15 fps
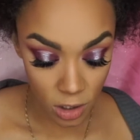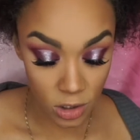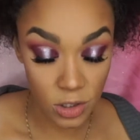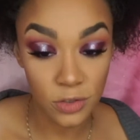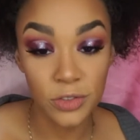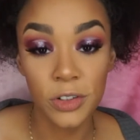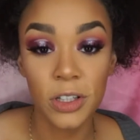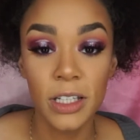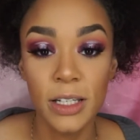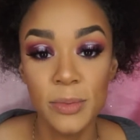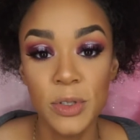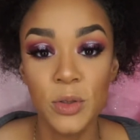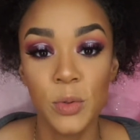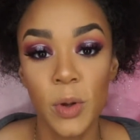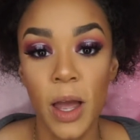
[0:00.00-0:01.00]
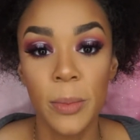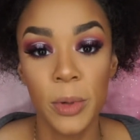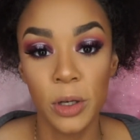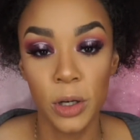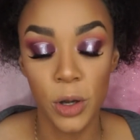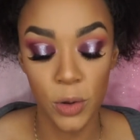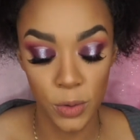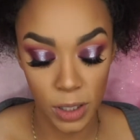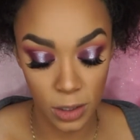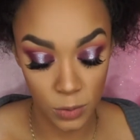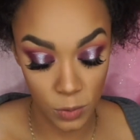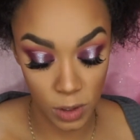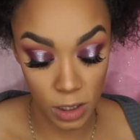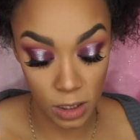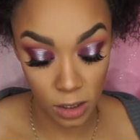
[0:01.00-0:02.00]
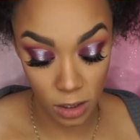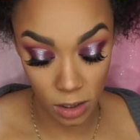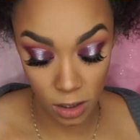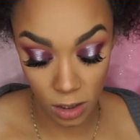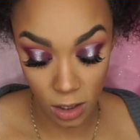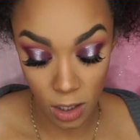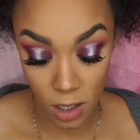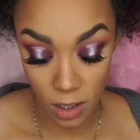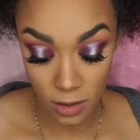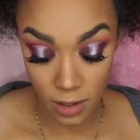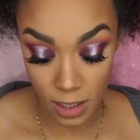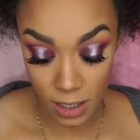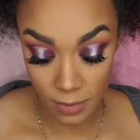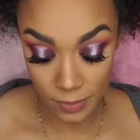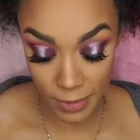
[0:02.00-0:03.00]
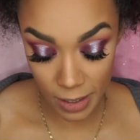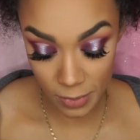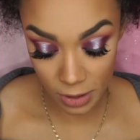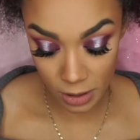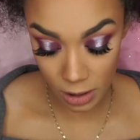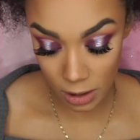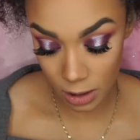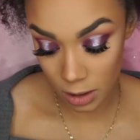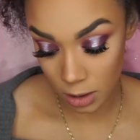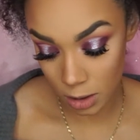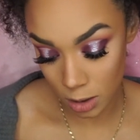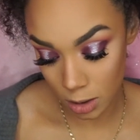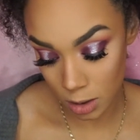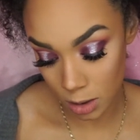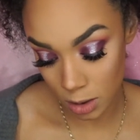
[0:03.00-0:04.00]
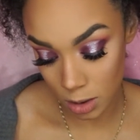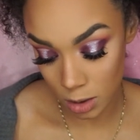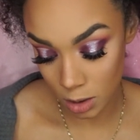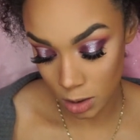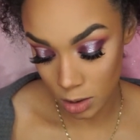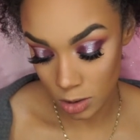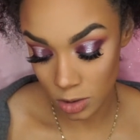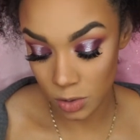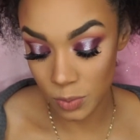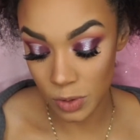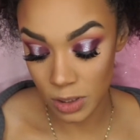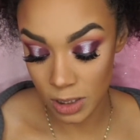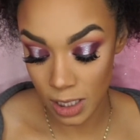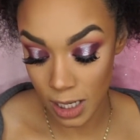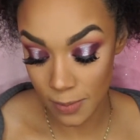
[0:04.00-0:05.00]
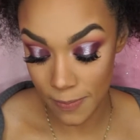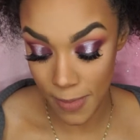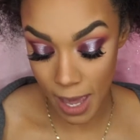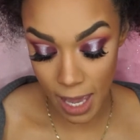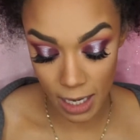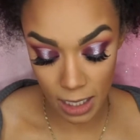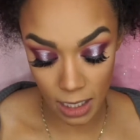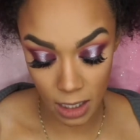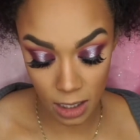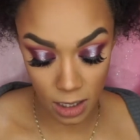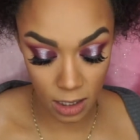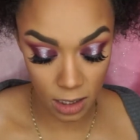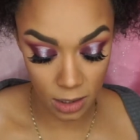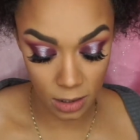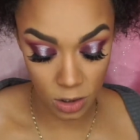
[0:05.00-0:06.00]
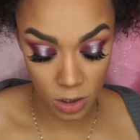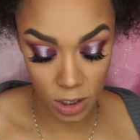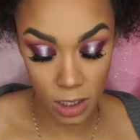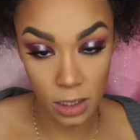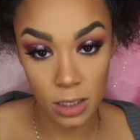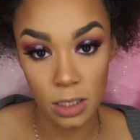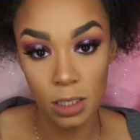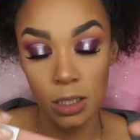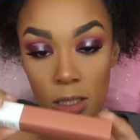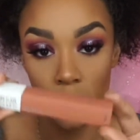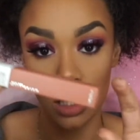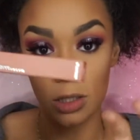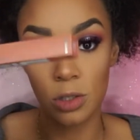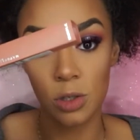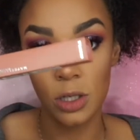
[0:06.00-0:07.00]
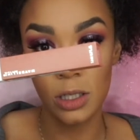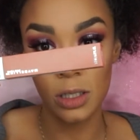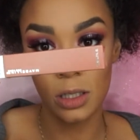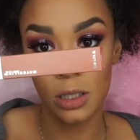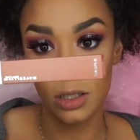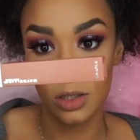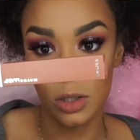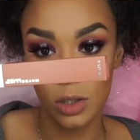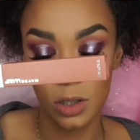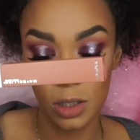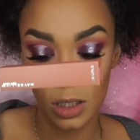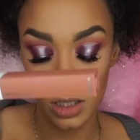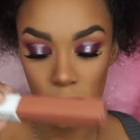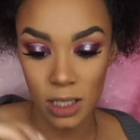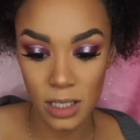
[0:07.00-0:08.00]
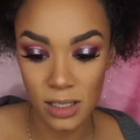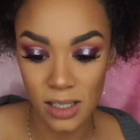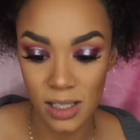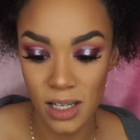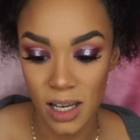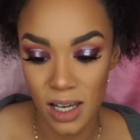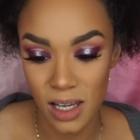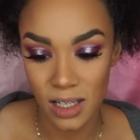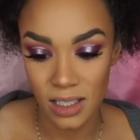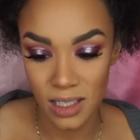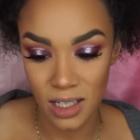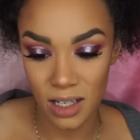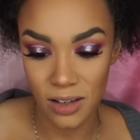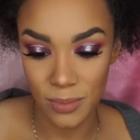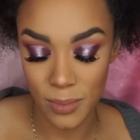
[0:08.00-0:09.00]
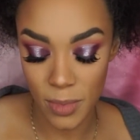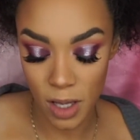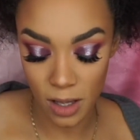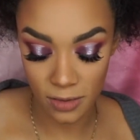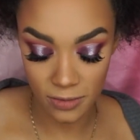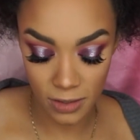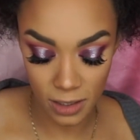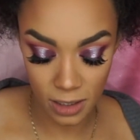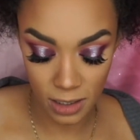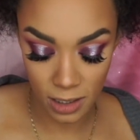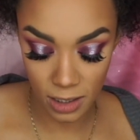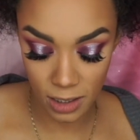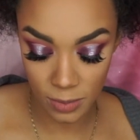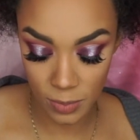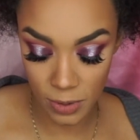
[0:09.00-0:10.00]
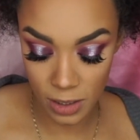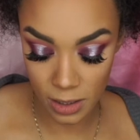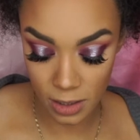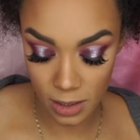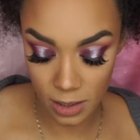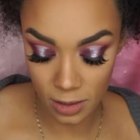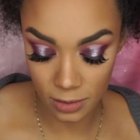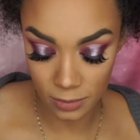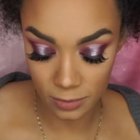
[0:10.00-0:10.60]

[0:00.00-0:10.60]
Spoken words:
So for lips, I'm going to go in with the Maybelline SuperStay Matte Ink in the shade Seductress. It looks just like this. It's like a mauve pink.